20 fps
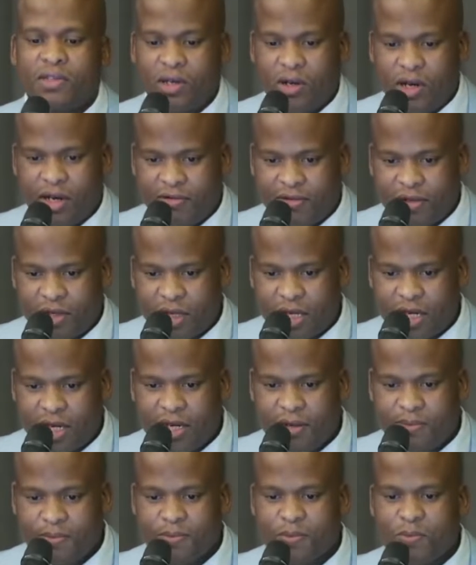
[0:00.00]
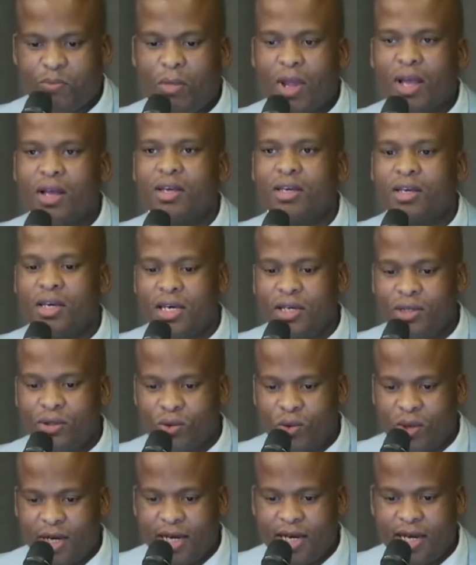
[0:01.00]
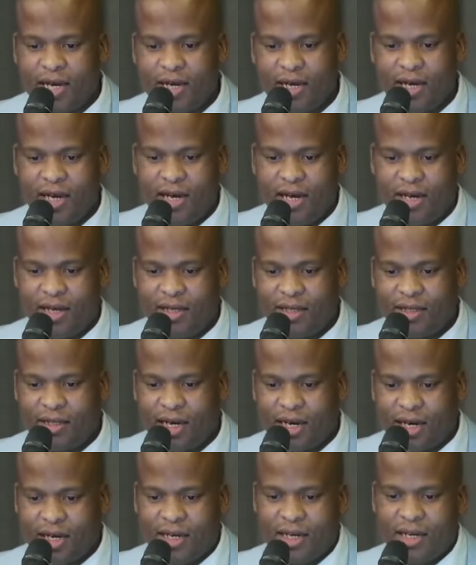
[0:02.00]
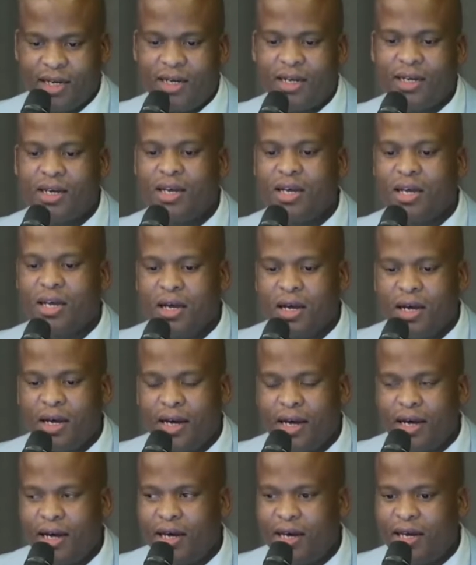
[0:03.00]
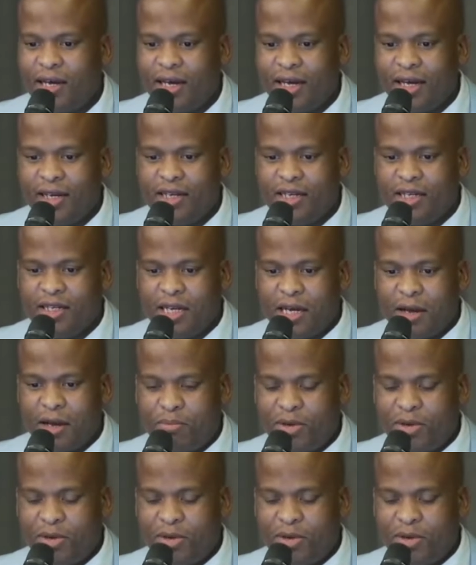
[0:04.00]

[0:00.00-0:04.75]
of South Africa, Caseware, Isaka, and